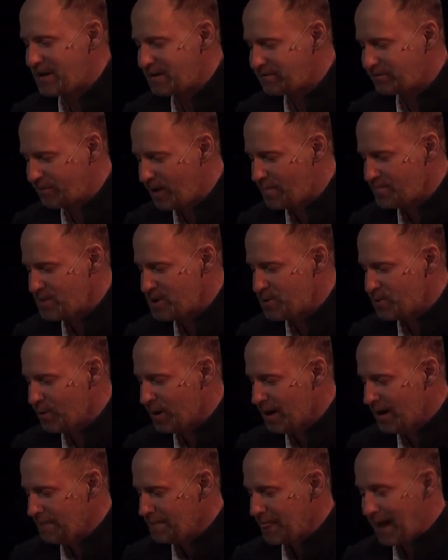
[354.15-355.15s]
from you.
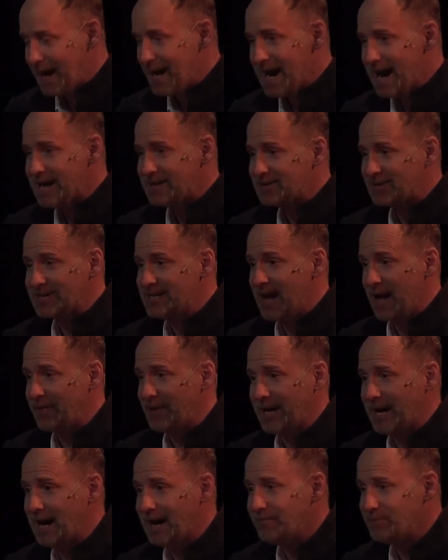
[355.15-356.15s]
I ask
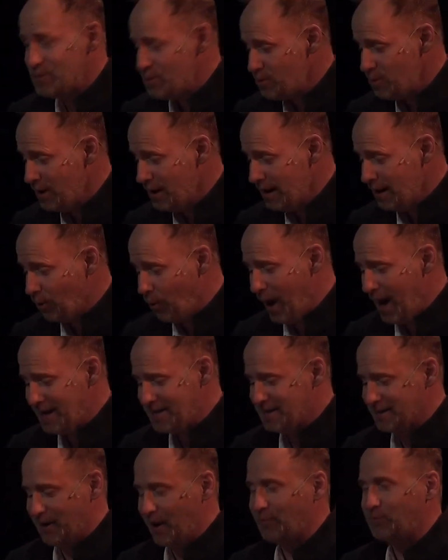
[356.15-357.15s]
nothing of you. Why
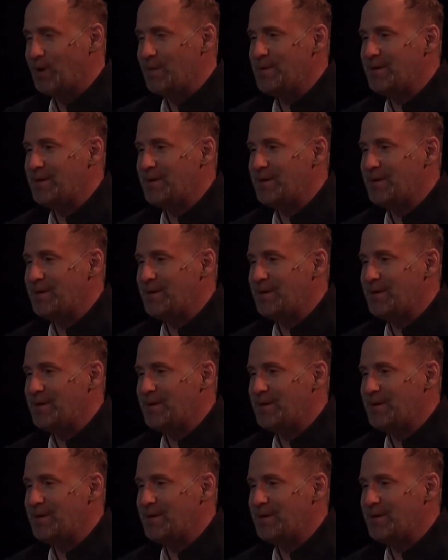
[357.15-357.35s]
cannot we be